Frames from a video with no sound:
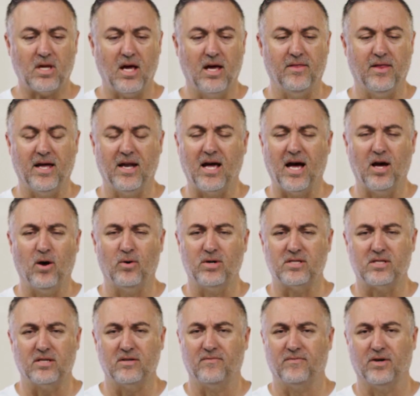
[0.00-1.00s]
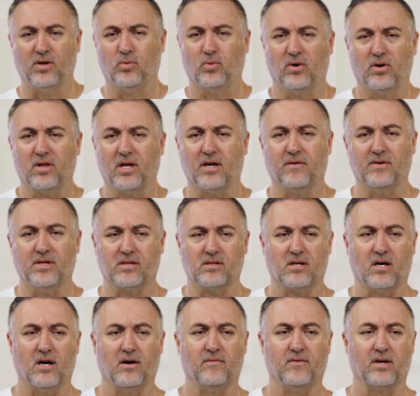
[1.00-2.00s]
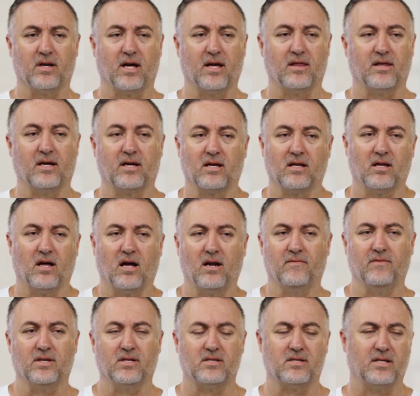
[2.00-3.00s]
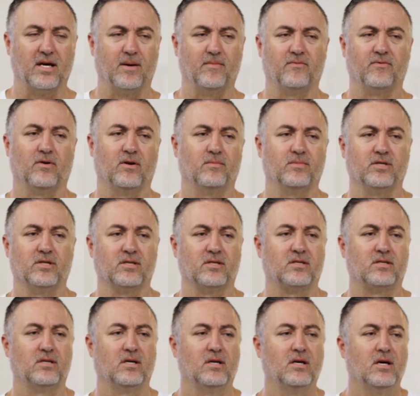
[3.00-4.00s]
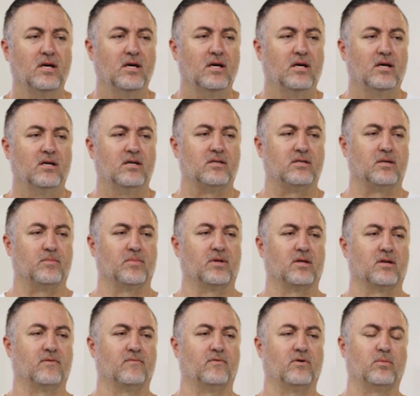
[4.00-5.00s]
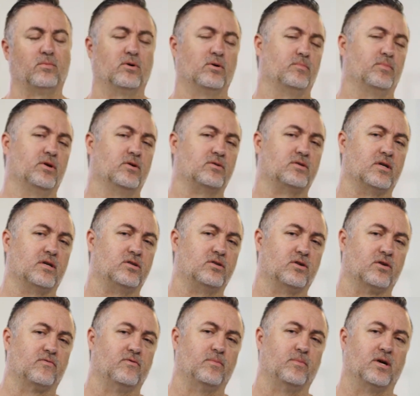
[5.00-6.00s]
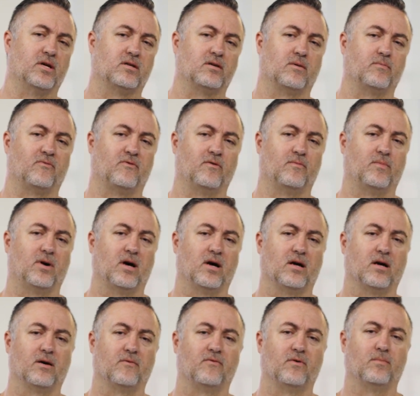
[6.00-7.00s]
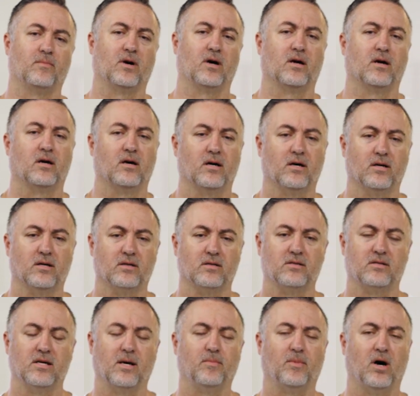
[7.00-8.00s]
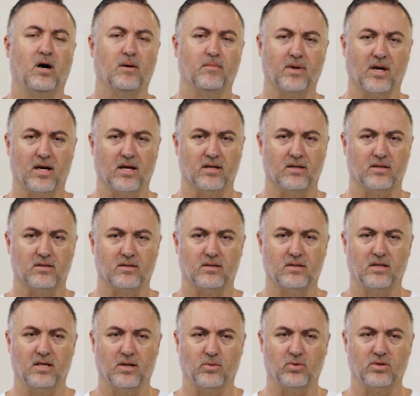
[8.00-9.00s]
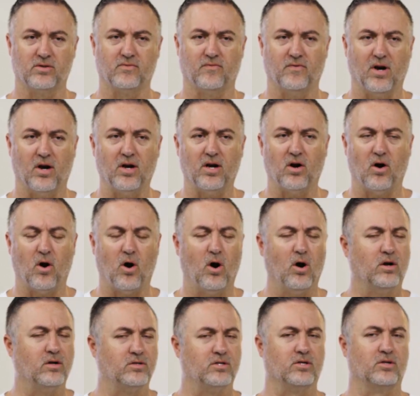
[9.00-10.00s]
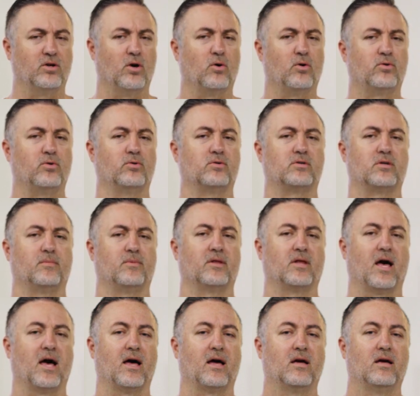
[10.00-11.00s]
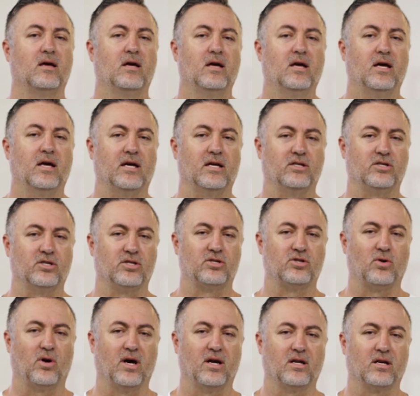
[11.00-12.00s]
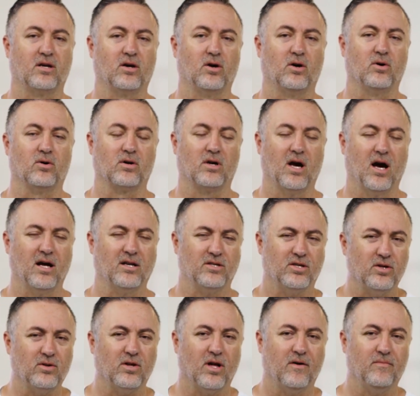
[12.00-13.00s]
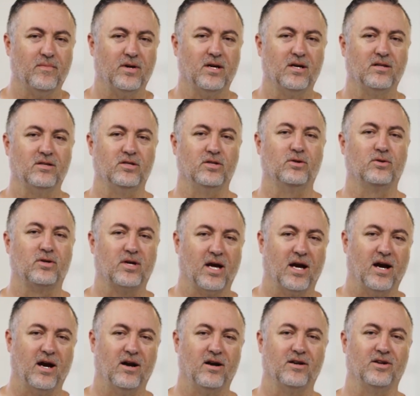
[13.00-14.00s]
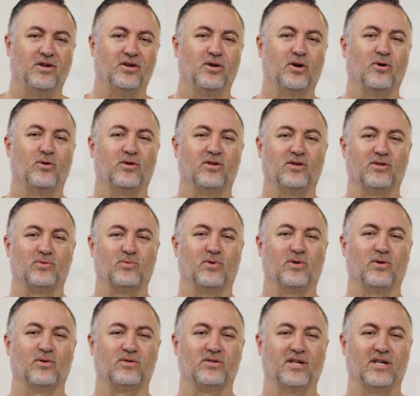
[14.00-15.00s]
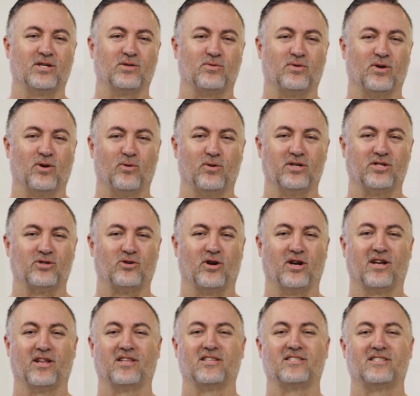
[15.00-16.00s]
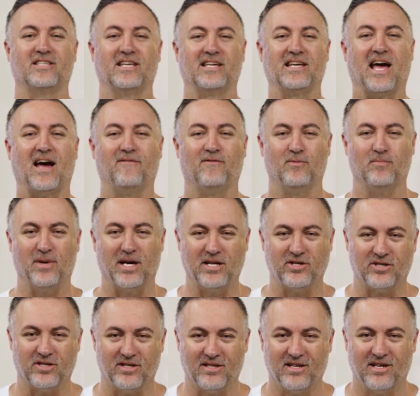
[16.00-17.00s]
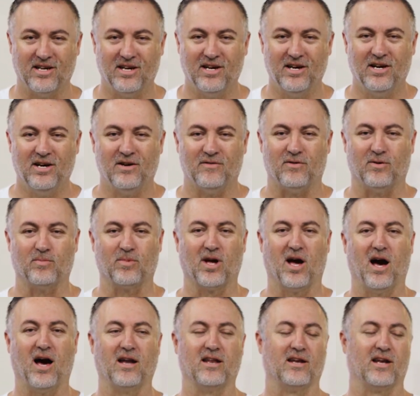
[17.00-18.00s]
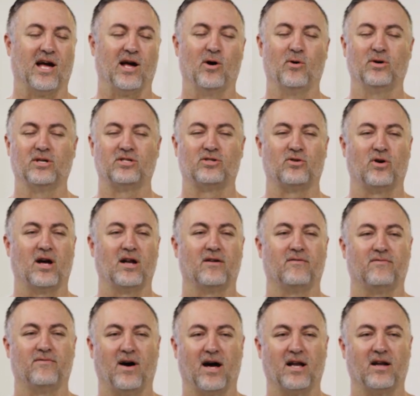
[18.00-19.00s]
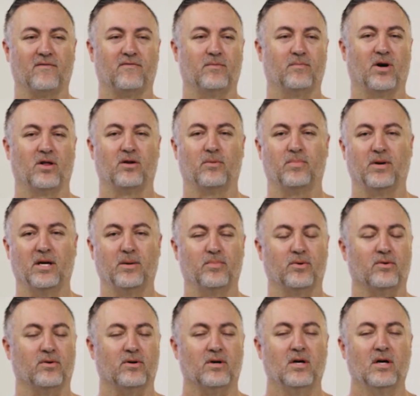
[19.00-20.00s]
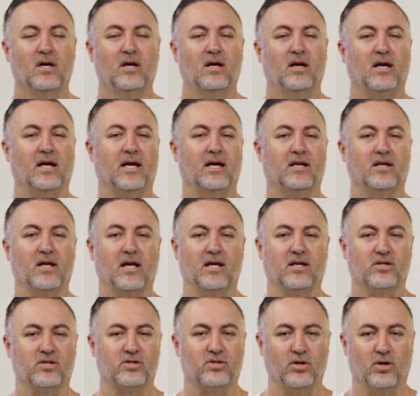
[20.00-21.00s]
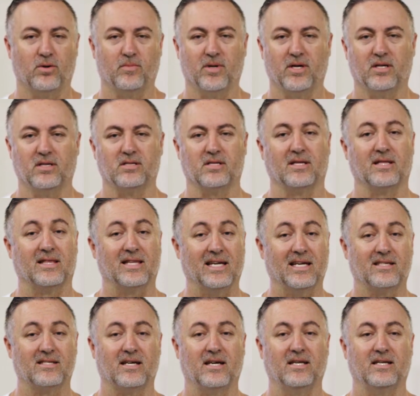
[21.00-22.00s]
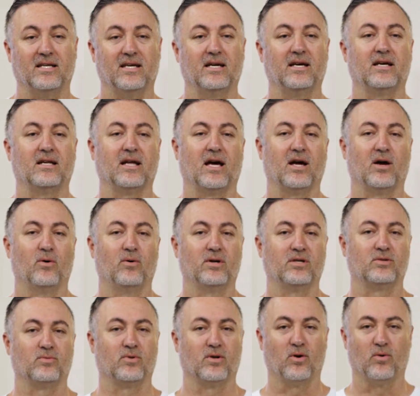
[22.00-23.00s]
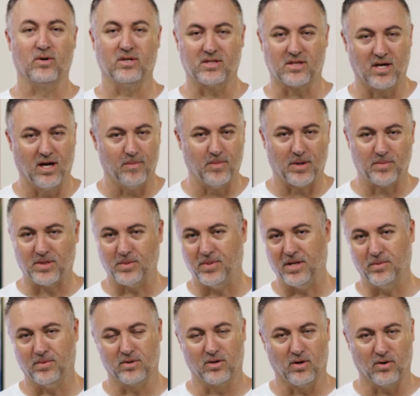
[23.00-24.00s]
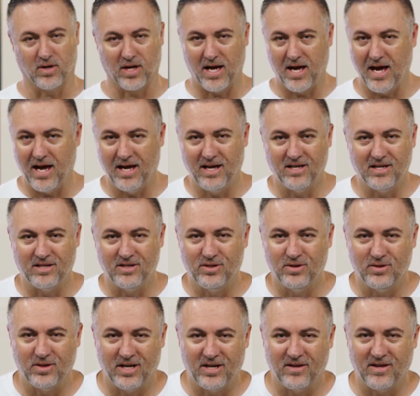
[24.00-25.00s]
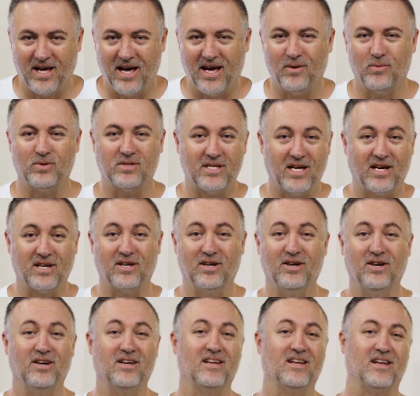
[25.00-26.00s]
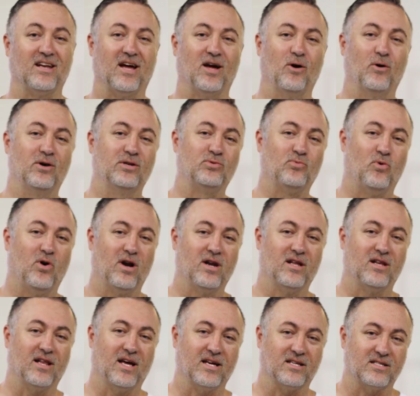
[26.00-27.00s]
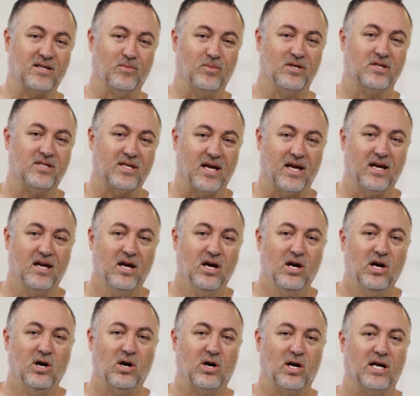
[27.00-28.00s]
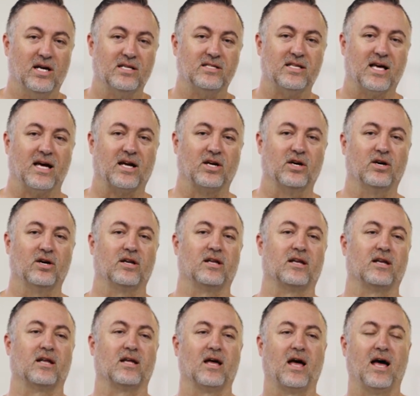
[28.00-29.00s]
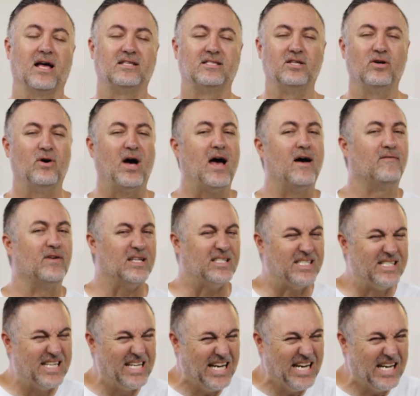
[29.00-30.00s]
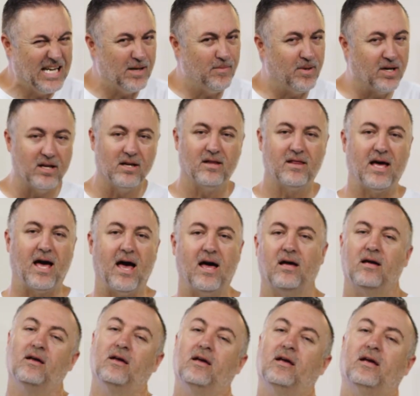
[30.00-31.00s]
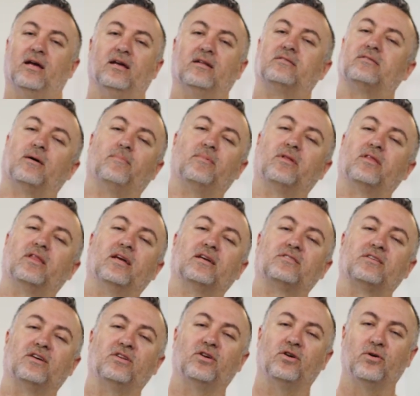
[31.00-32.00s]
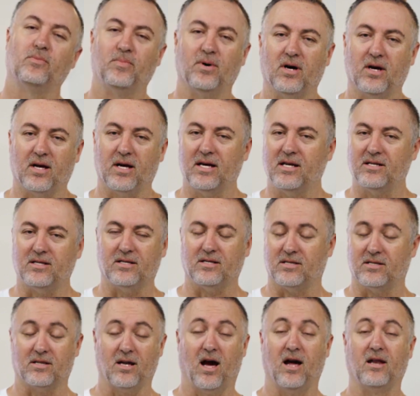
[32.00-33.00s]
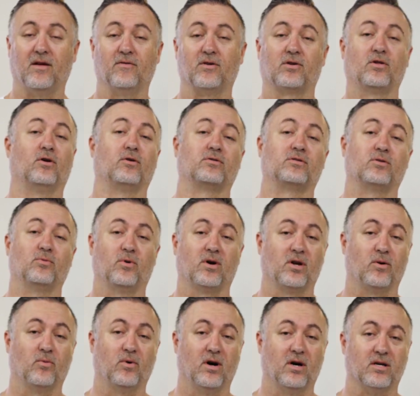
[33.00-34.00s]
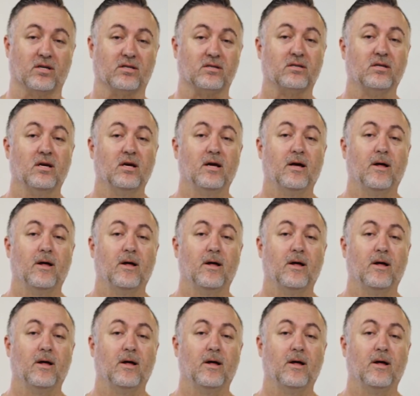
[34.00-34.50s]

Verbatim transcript: and then I always didn't feel worthy of His love, and I think a lot of it stemmed from just some of the verbal abuse I took from my from my from my uh, stepmom, and it was very hard to go through some of that, and just trying to go, God, do you love me? Do you care? And you know, it's one of those things where you're always trying to seek affirmation from God, and I always tried to find it from other people, and, and sermons and things I did, I always would always come up to people going, Hey, did you hear that? Was that good? And I always wanted like someone to say, Is that good? And I still have a teeny bit of that in some of the things I do, but it is not even close to what it was.